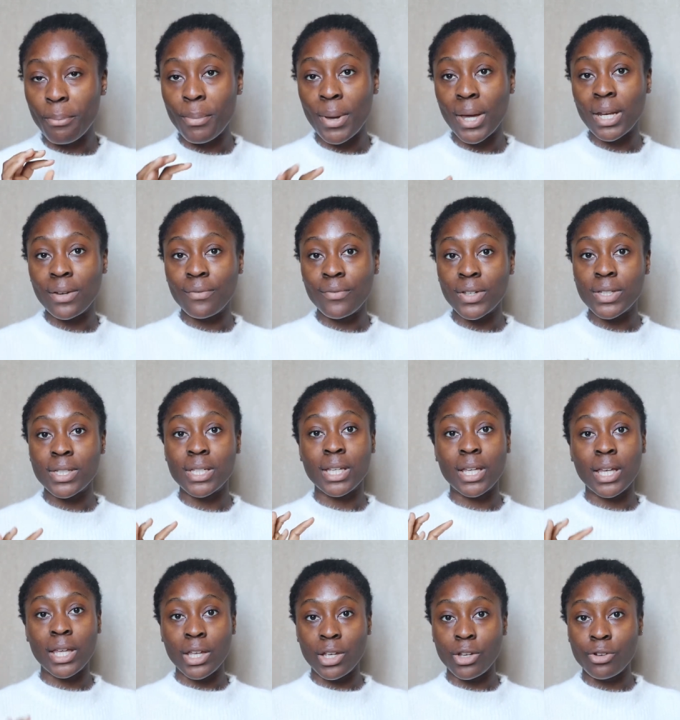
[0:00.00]
benefits
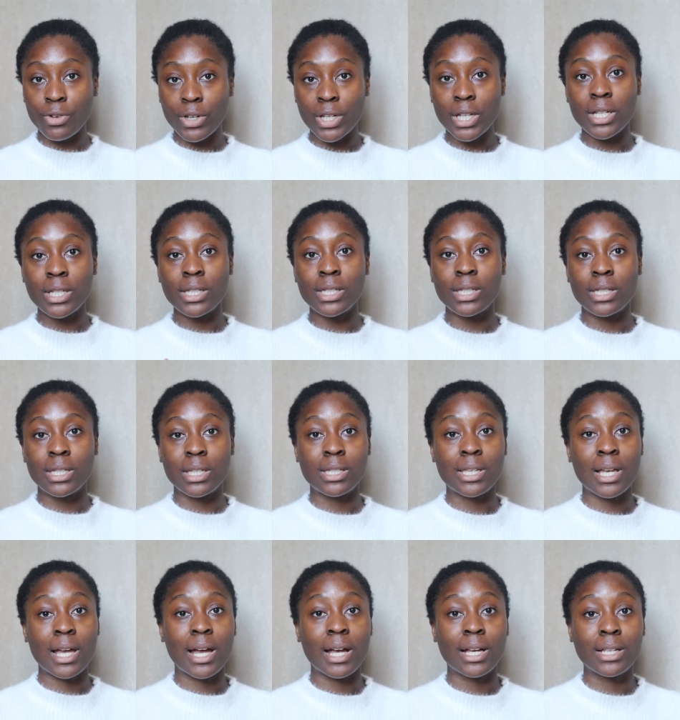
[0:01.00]
and key ingredients, this
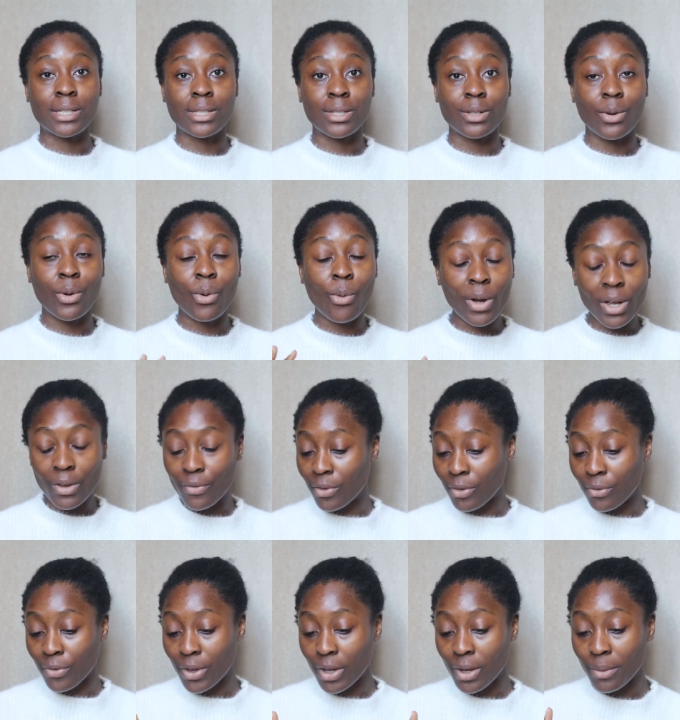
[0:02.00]
has quite a
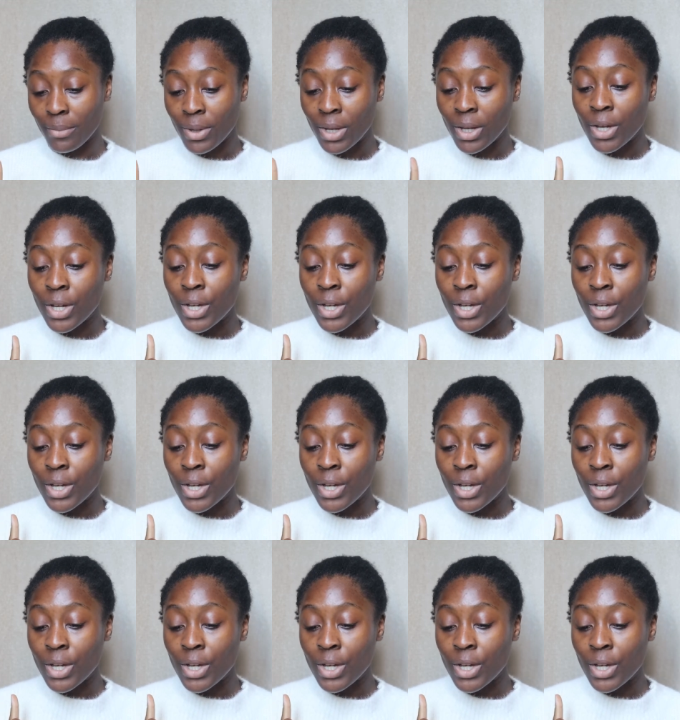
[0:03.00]
few of them.